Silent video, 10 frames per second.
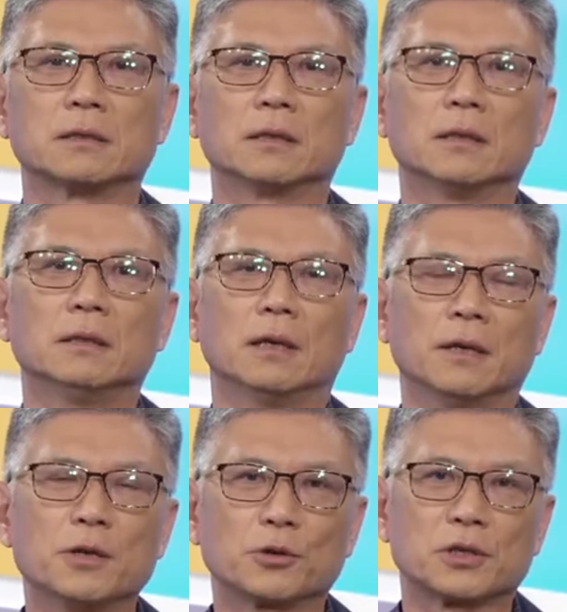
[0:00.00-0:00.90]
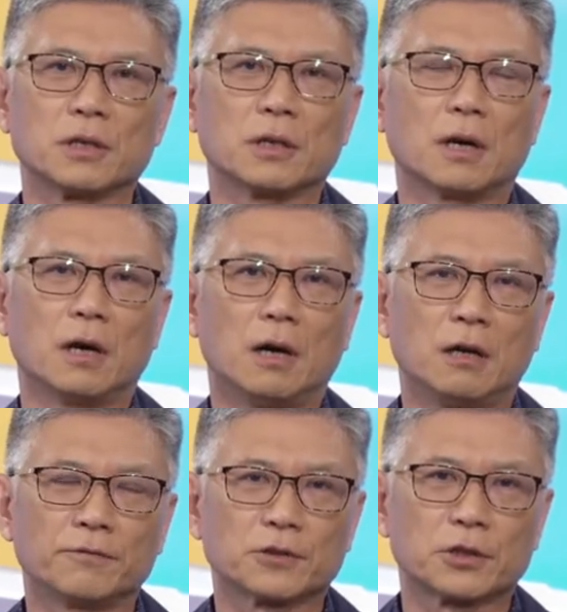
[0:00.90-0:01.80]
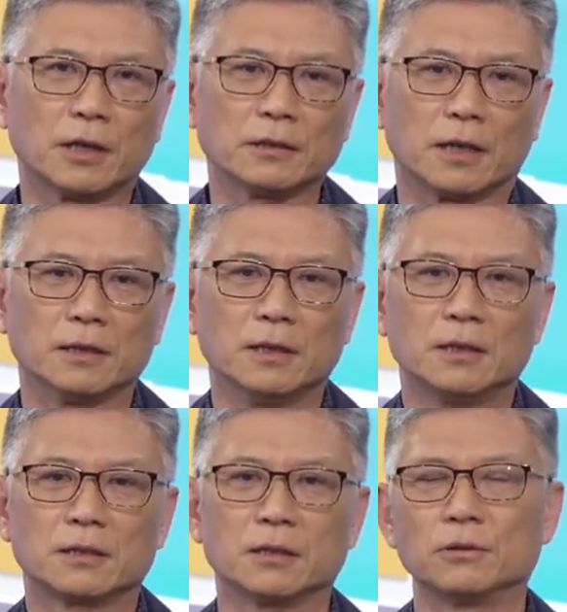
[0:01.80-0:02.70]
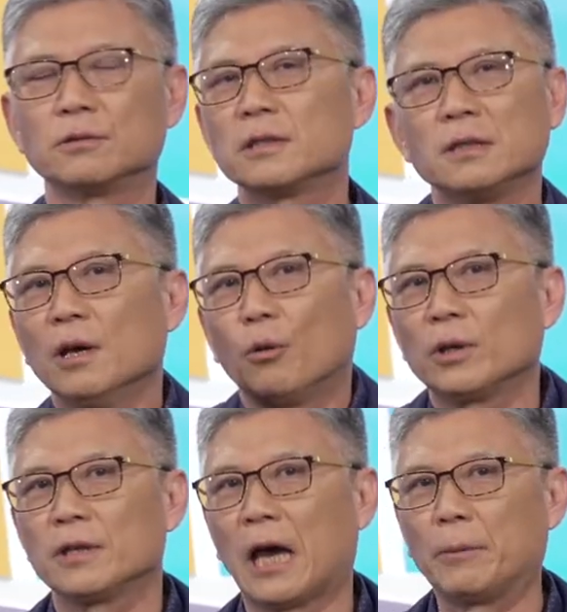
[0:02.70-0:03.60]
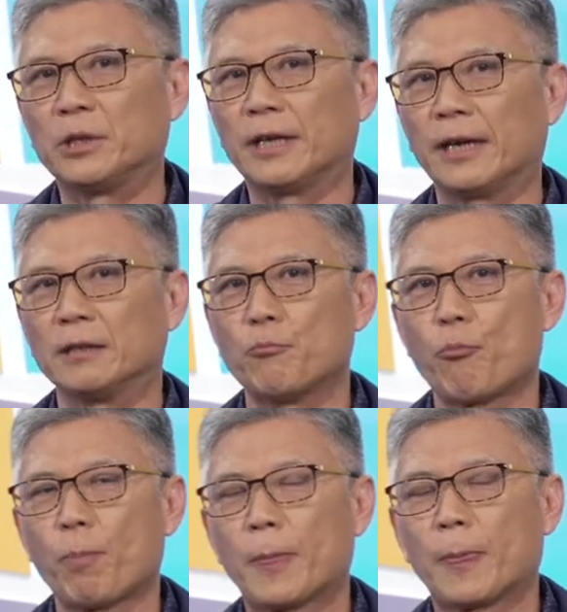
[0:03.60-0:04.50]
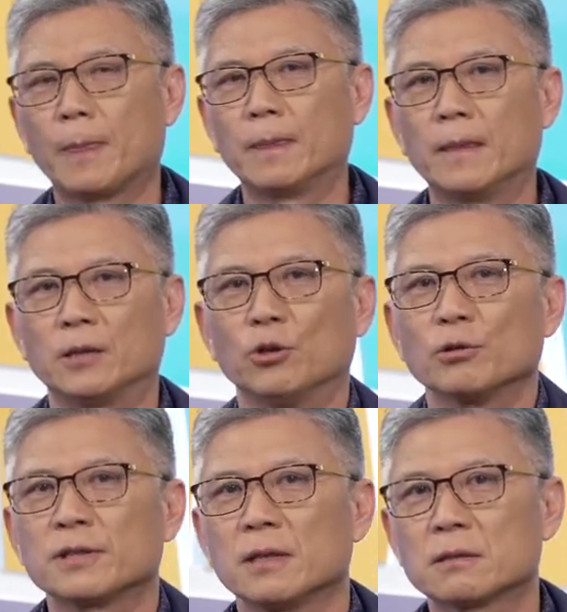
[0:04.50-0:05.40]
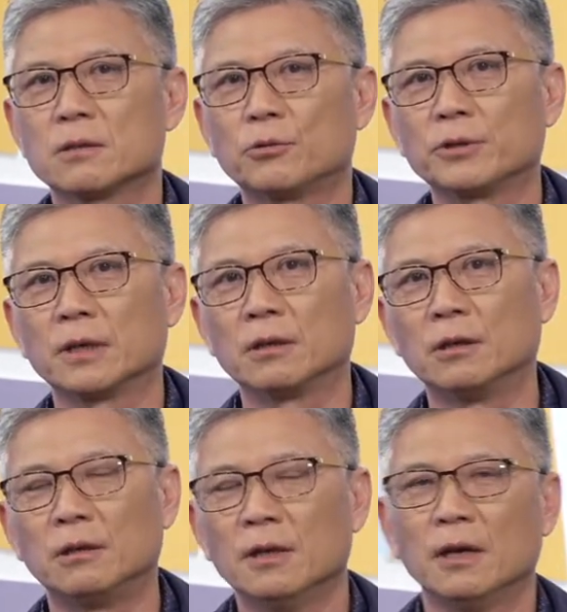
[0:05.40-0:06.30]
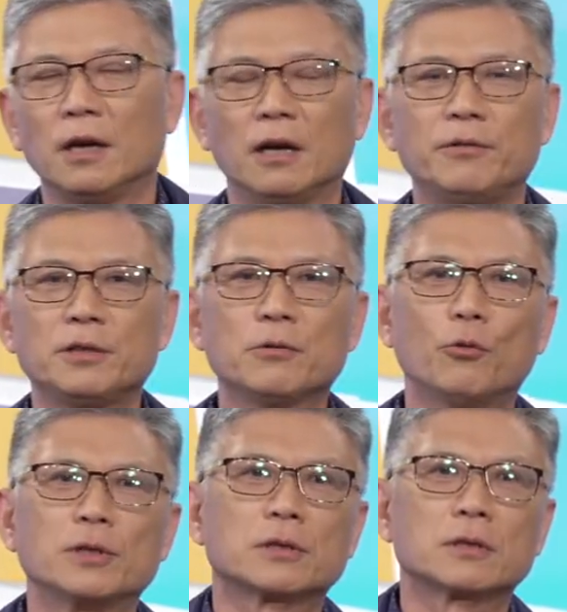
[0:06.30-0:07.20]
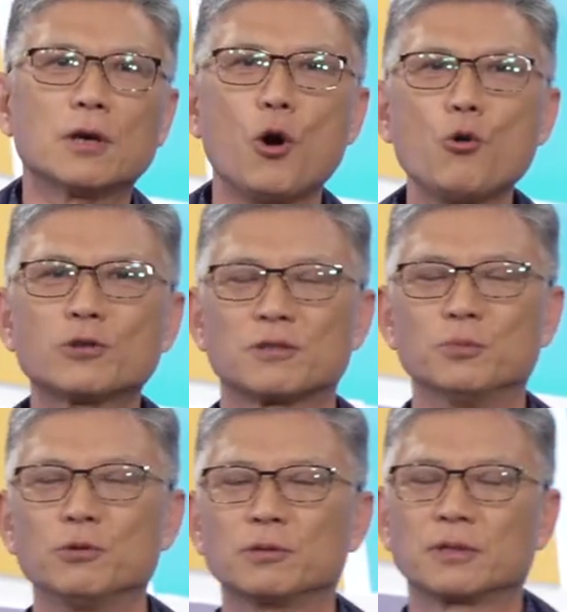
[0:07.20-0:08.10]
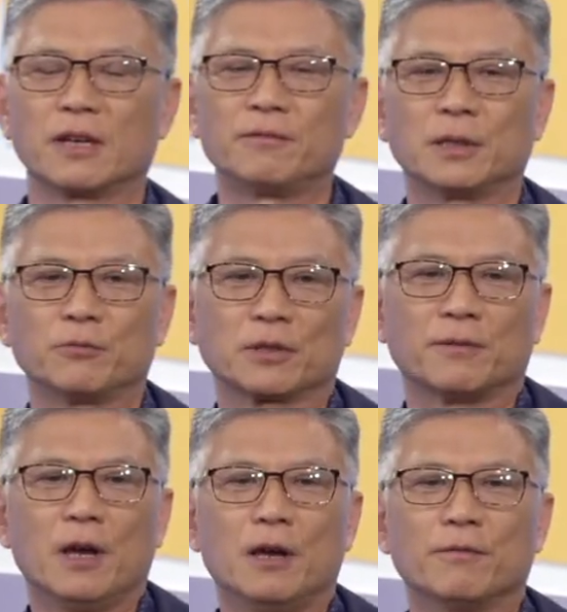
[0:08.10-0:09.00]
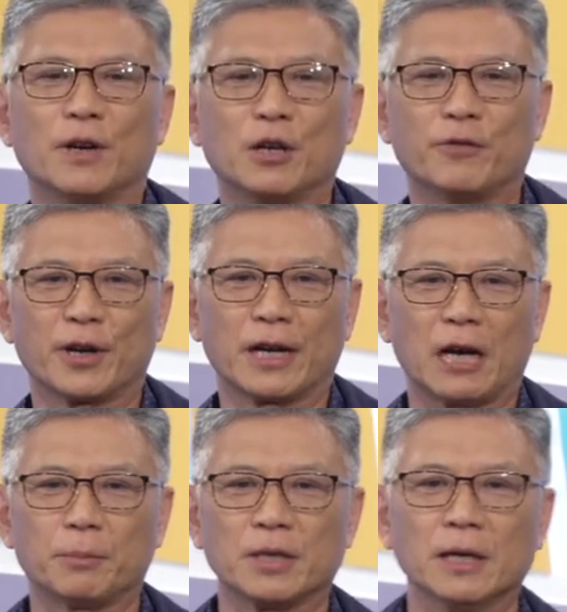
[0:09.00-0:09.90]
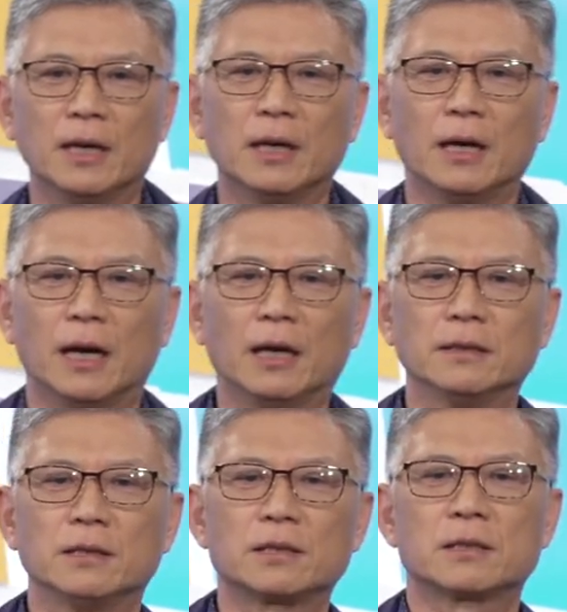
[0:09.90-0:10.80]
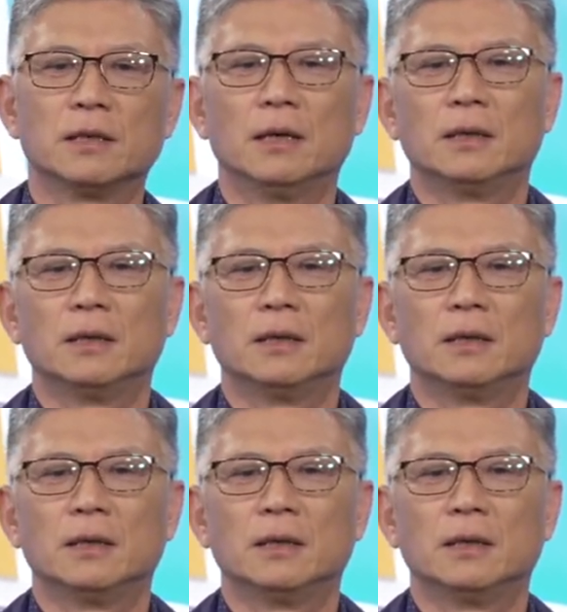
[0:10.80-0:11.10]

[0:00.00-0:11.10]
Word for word: the NOC of China. So you see, what a happy day. No sad story at all. Everything went so smooth. Everybody was very, very happy. And this